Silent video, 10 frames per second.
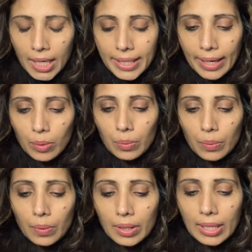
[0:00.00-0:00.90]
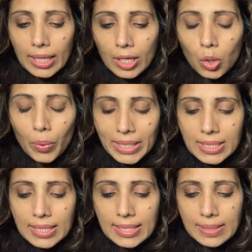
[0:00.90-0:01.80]
Now, going
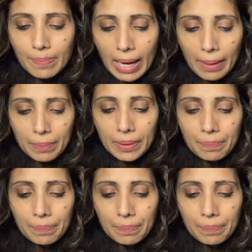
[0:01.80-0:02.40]
to this map